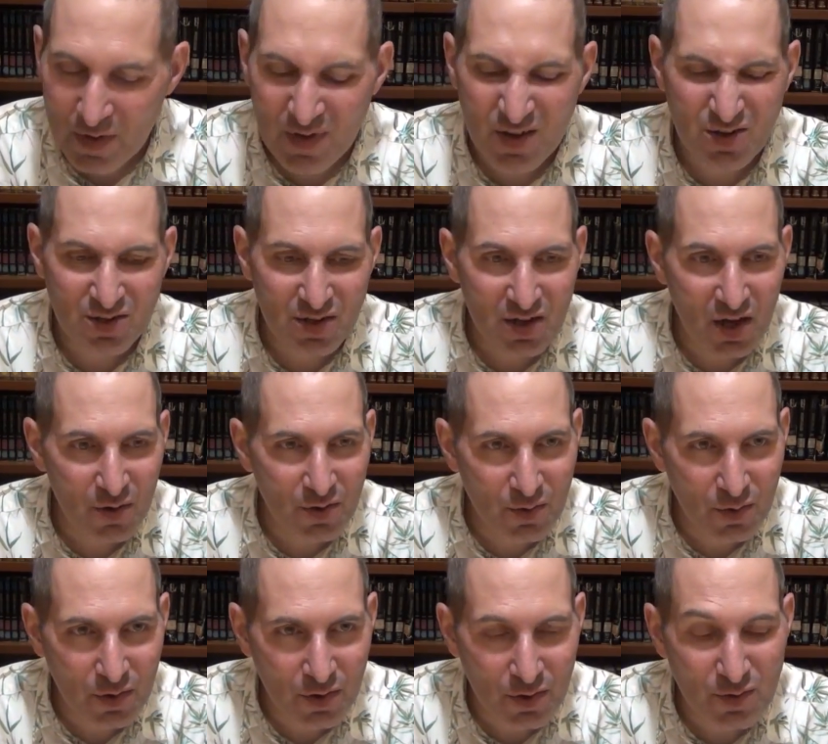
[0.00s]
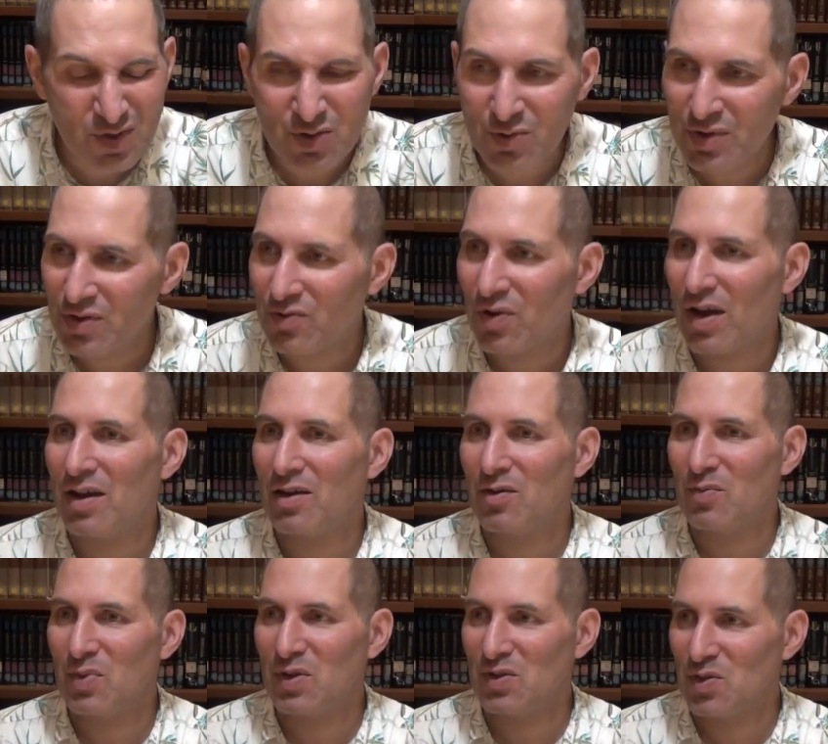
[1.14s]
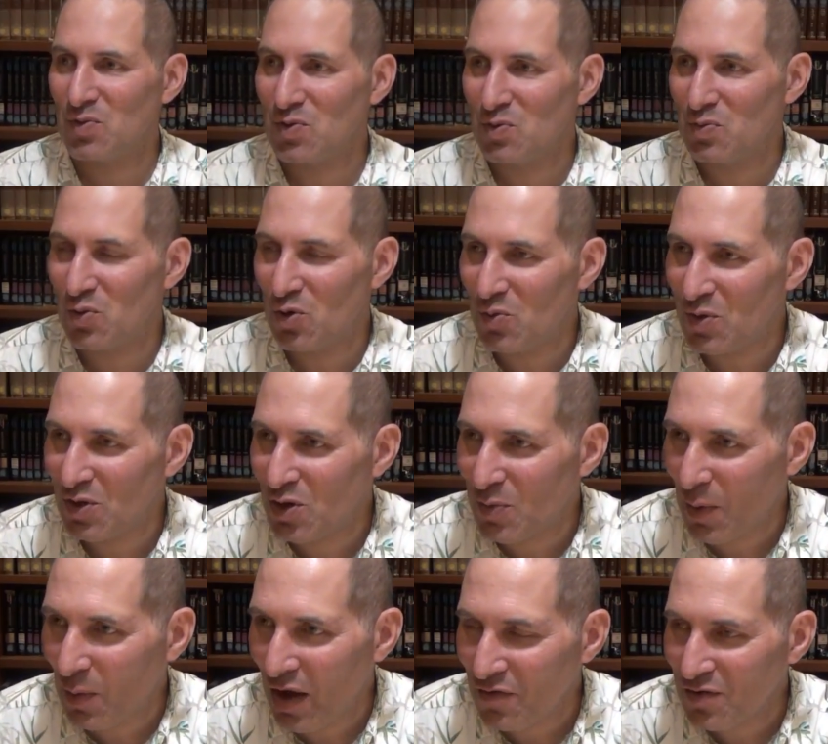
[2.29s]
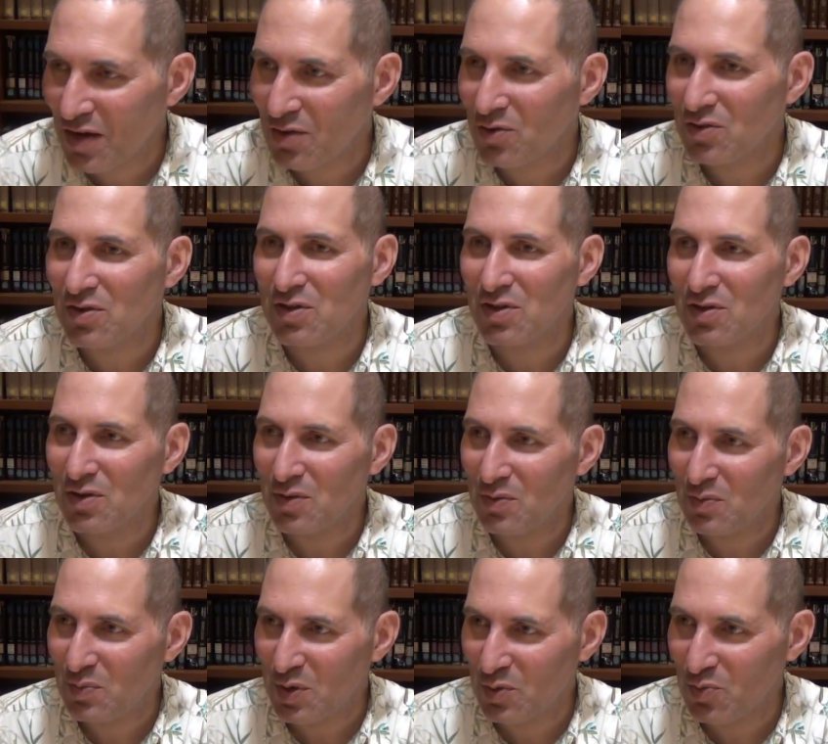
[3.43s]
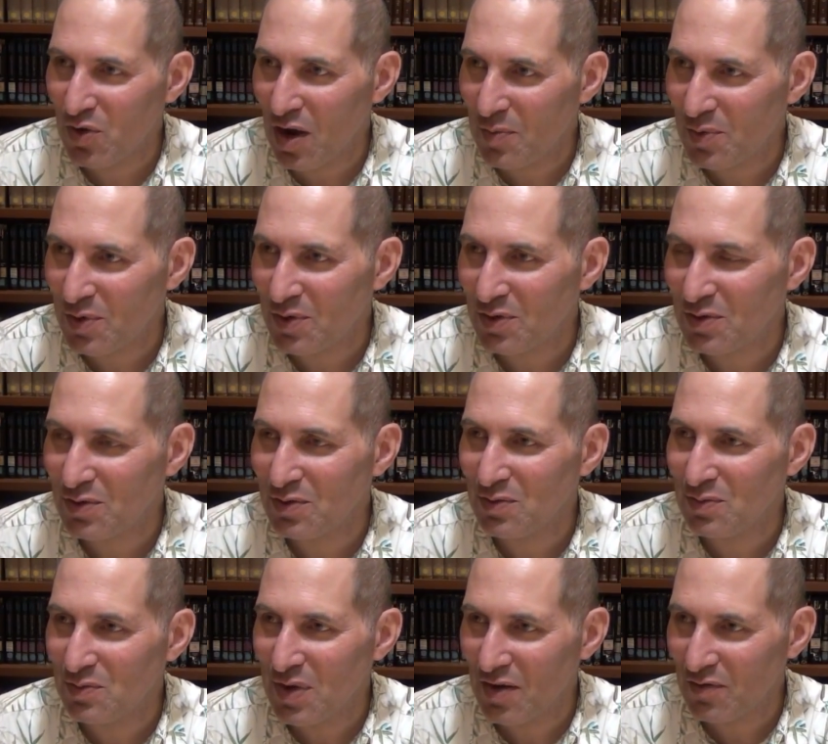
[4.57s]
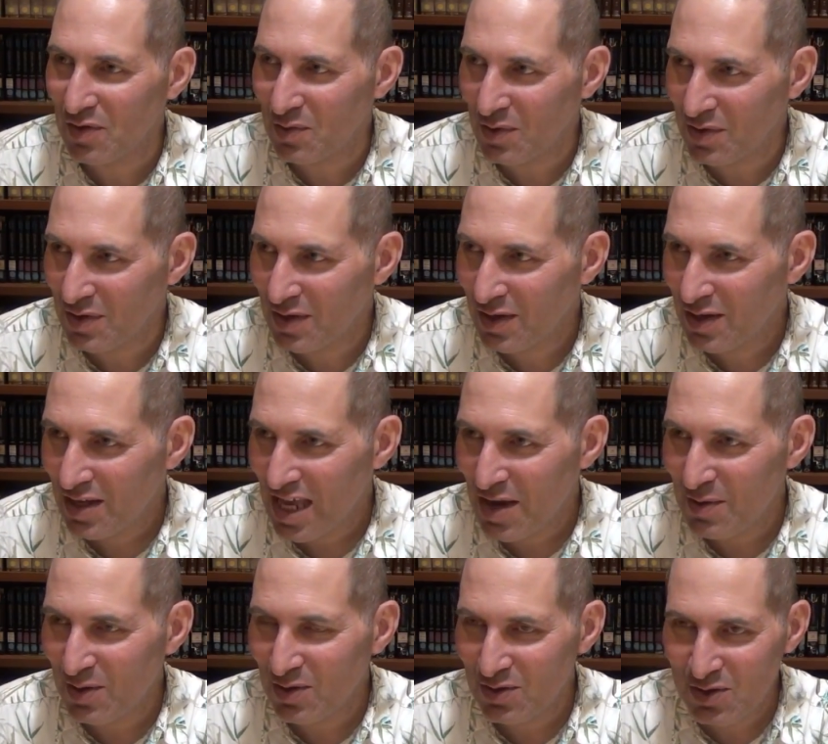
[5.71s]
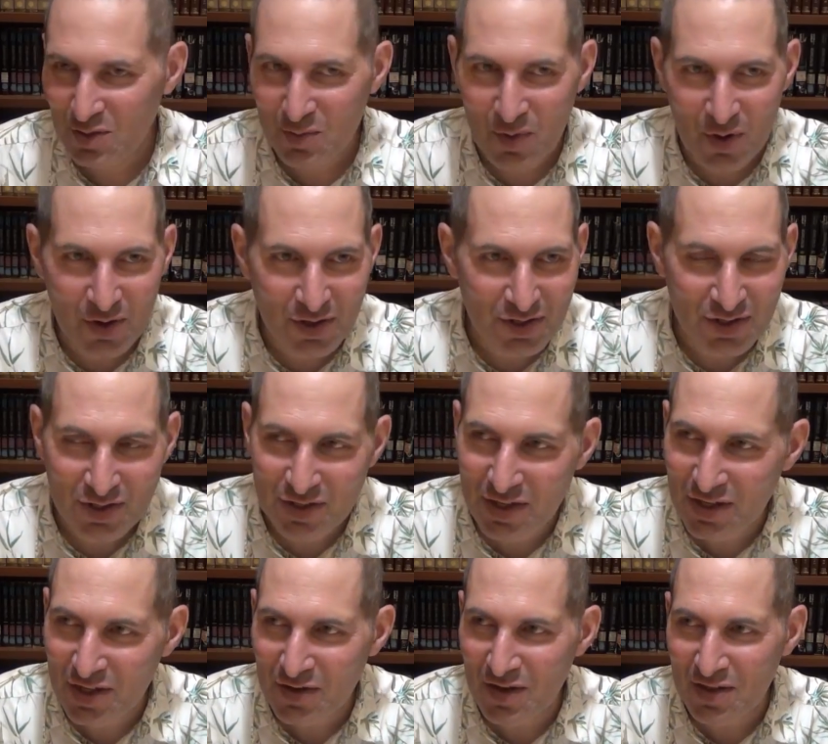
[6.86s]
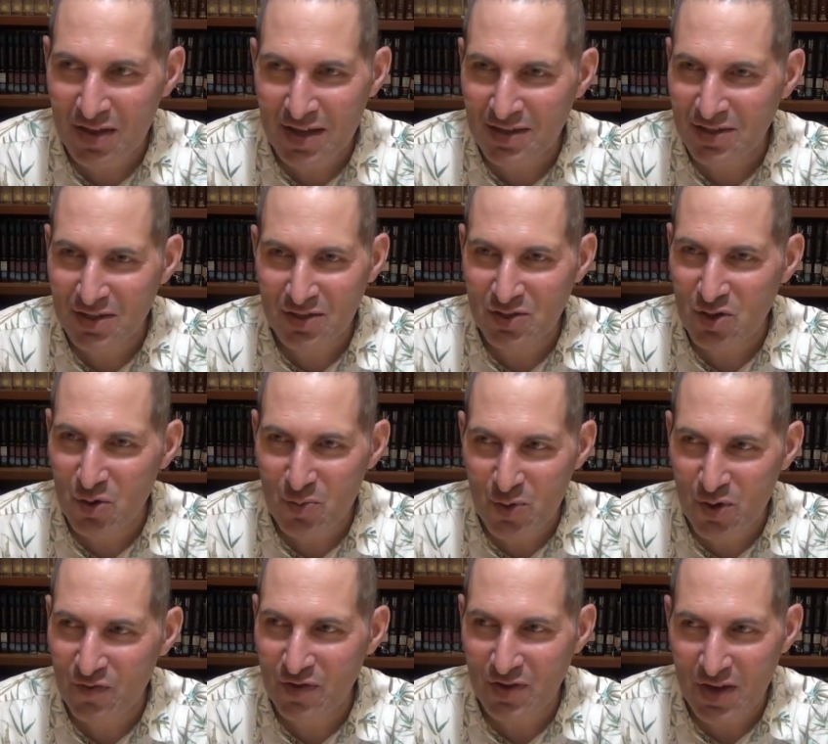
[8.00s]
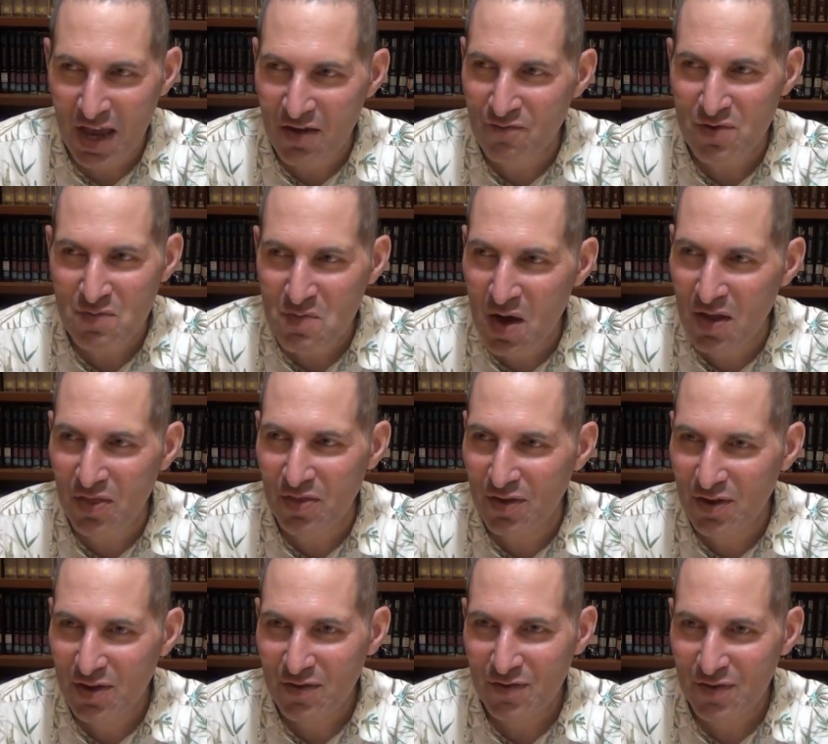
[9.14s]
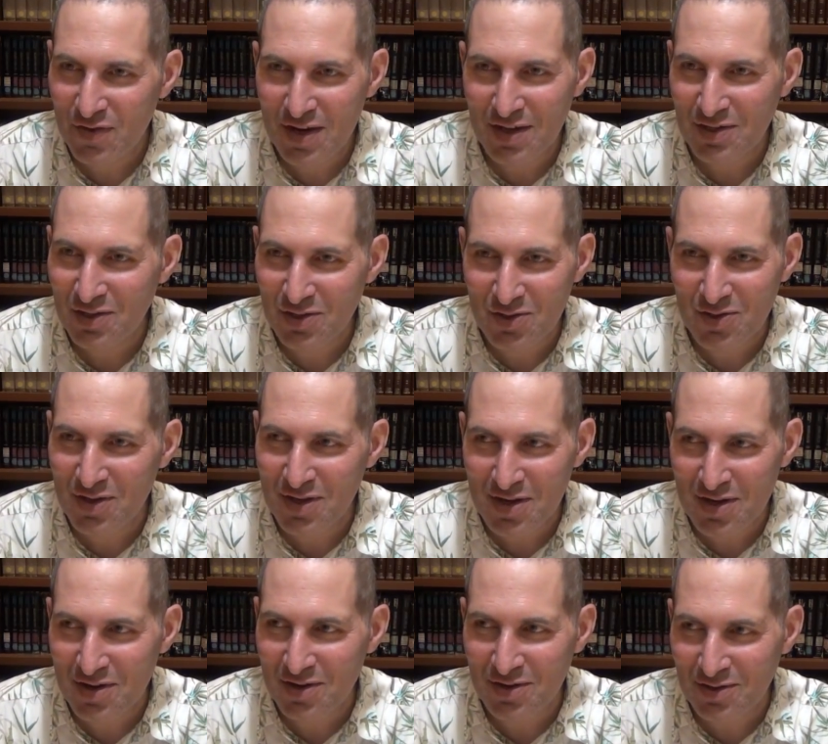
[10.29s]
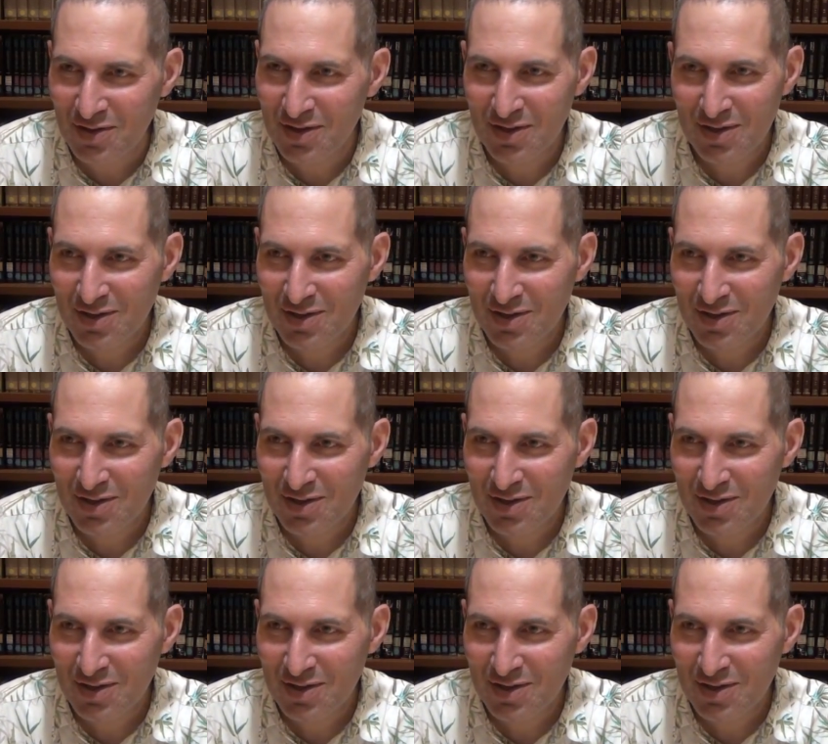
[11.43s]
Years ago when the world was doing great and business was booming, my wife and I looked at, a big property in Beverlywood. And we looked at the mortgage and she said, unless things go perfect every month for the next 30 years,